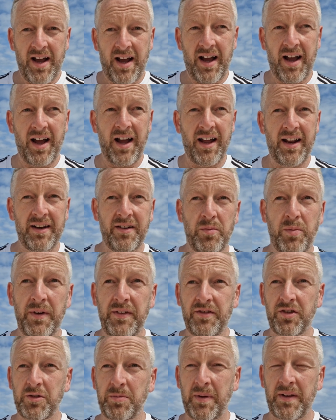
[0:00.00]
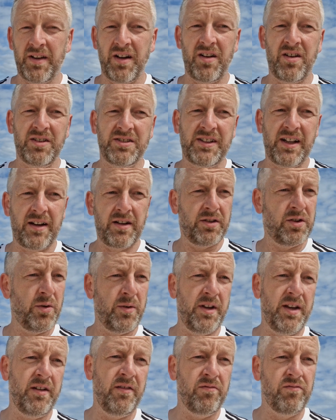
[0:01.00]
And we've just spent the last hour
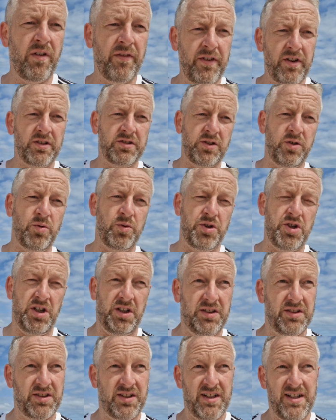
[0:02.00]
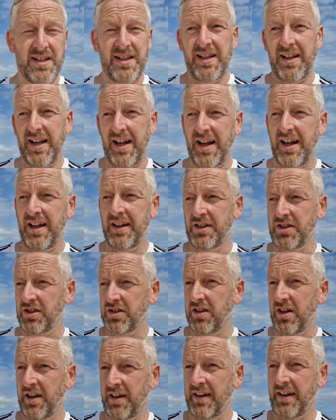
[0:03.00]
doing reverse launches and
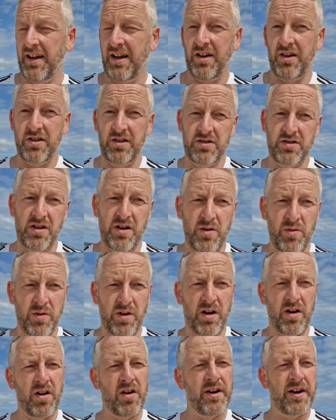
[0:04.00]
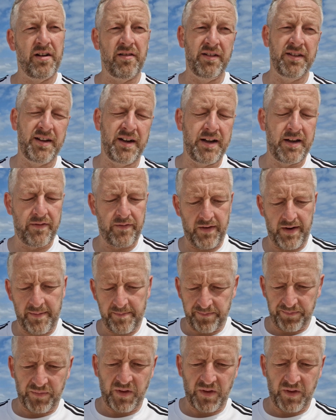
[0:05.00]
just learning how to control the glider underneath it.